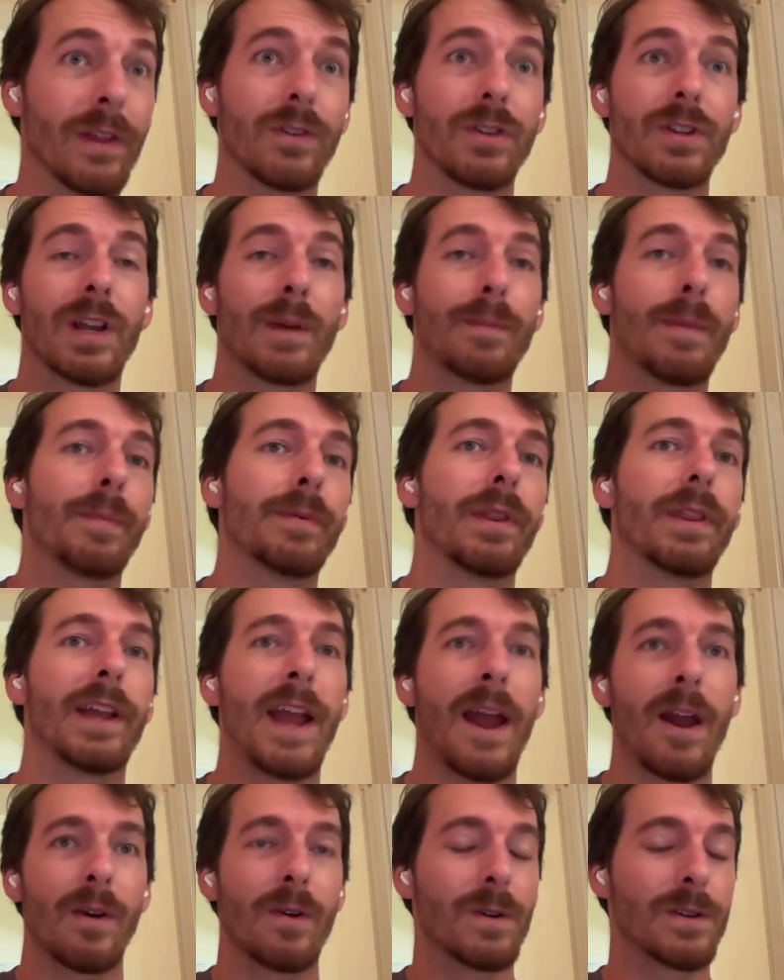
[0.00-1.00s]
They'll just come up to the
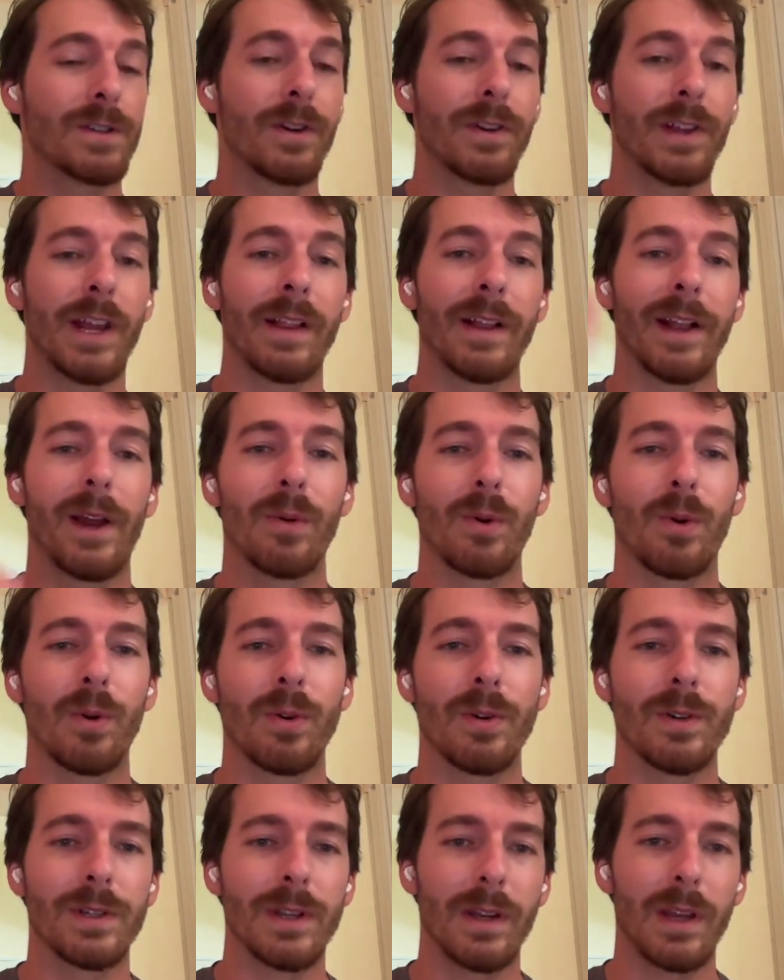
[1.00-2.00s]
counter and start yelling out orders.